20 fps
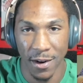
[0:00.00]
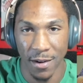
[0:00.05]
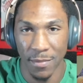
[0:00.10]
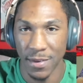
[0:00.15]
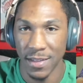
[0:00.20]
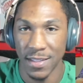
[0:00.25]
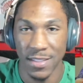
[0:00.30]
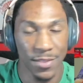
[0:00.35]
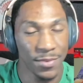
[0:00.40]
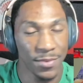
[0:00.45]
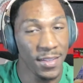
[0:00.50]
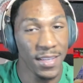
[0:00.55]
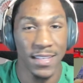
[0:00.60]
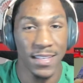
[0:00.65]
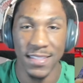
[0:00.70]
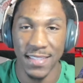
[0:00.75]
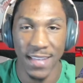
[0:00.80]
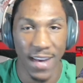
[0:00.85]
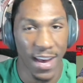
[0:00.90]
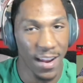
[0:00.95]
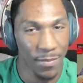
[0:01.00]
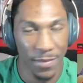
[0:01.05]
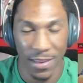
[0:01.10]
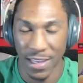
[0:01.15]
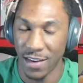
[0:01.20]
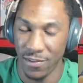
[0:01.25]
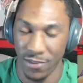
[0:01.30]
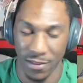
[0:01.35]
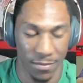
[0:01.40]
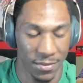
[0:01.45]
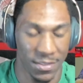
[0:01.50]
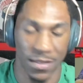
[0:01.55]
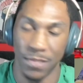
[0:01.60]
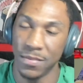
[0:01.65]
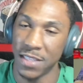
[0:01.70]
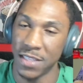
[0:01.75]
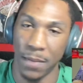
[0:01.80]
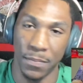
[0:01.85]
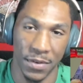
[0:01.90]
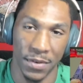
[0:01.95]
You know what I mean? So he's got to be giving him some
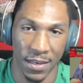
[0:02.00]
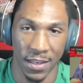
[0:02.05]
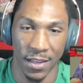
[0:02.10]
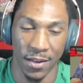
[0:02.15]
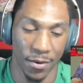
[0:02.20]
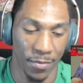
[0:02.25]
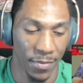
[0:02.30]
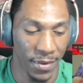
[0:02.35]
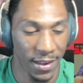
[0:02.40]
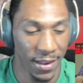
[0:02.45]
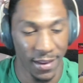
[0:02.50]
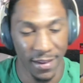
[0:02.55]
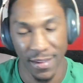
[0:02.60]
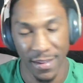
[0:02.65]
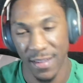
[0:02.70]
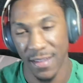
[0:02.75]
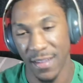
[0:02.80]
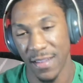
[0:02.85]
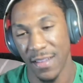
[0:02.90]
type of deal, man.